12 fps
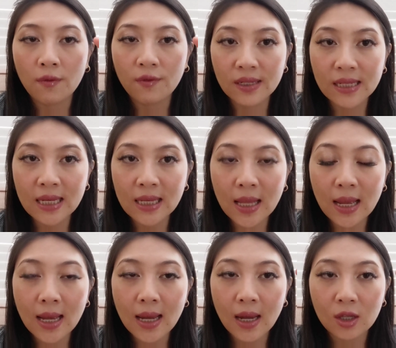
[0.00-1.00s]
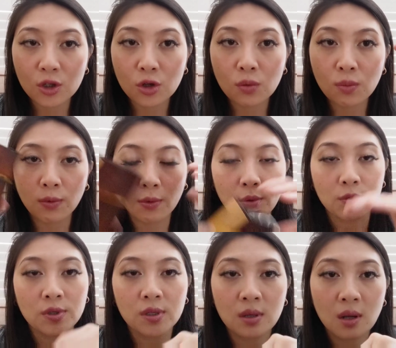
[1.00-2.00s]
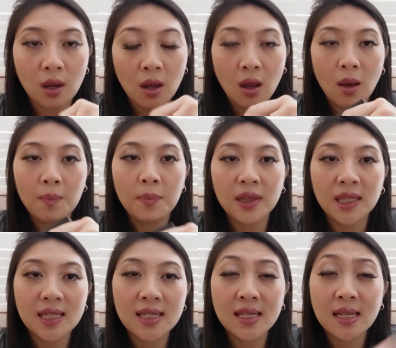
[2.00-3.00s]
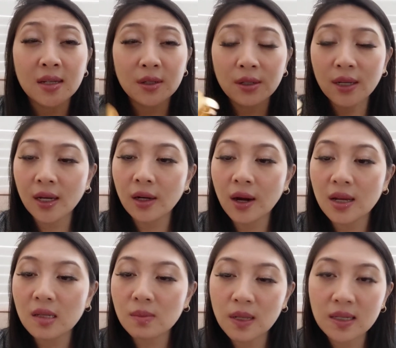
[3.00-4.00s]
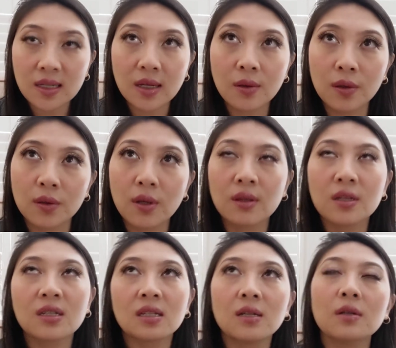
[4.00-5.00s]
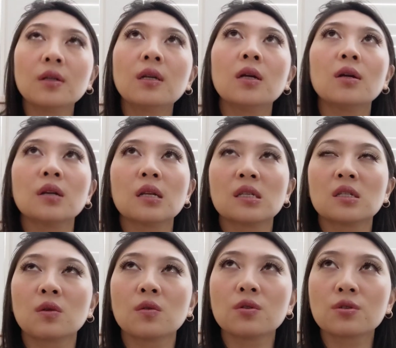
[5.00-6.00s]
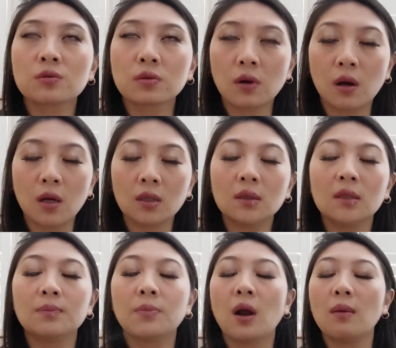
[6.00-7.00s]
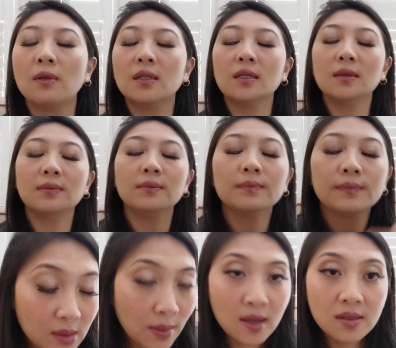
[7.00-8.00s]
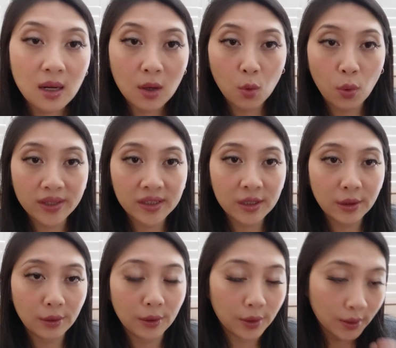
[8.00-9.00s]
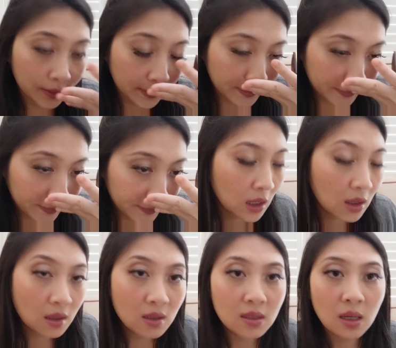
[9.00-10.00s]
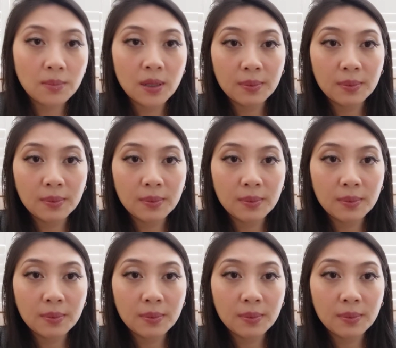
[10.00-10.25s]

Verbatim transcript: vanilla, and tuberose. But the cedar here, I smell cedar, and the cedar here is so strong and prominent. It smells like a wet cedar. Some